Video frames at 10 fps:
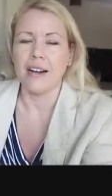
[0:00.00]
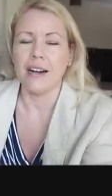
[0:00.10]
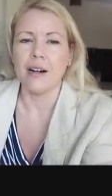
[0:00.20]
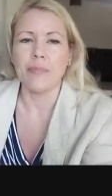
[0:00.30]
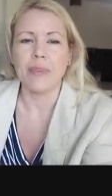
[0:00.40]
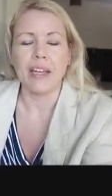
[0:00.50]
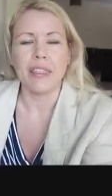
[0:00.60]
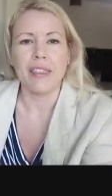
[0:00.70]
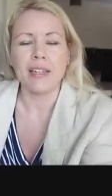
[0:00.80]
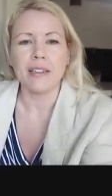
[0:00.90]
Um, I
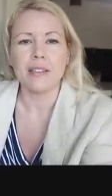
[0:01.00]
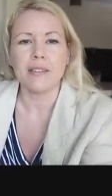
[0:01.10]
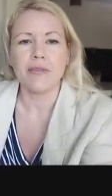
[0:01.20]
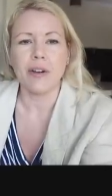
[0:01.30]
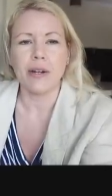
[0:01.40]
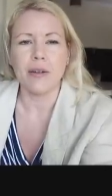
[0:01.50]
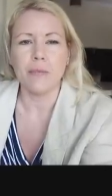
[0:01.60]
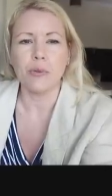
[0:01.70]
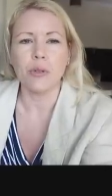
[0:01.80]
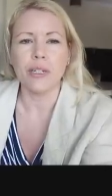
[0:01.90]
think it's very
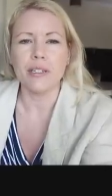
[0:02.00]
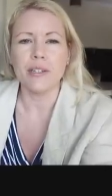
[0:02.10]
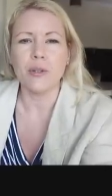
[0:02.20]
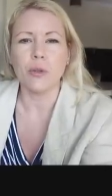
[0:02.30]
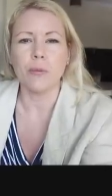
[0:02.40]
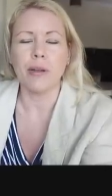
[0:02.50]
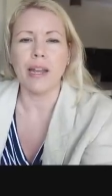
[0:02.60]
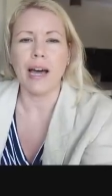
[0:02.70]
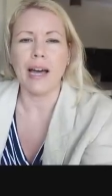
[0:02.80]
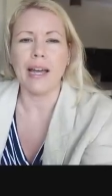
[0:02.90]
important to
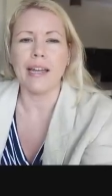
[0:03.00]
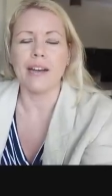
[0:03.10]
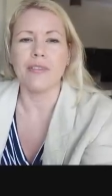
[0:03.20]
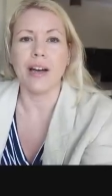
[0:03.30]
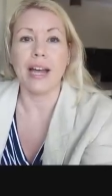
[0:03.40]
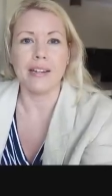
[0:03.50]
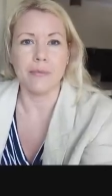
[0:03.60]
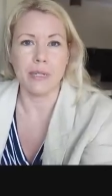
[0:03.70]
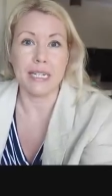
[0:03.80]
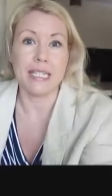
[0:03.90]
apply a
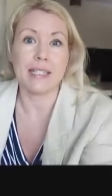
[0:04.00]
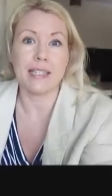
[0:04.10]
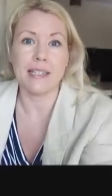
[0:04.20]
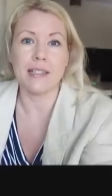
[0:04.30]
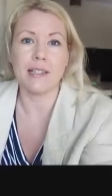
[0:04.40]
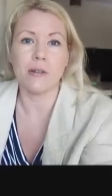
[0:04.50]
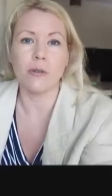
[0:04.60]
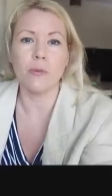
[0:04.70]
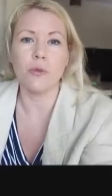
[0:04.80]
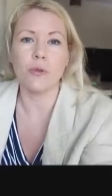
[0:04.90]
vitamin C serum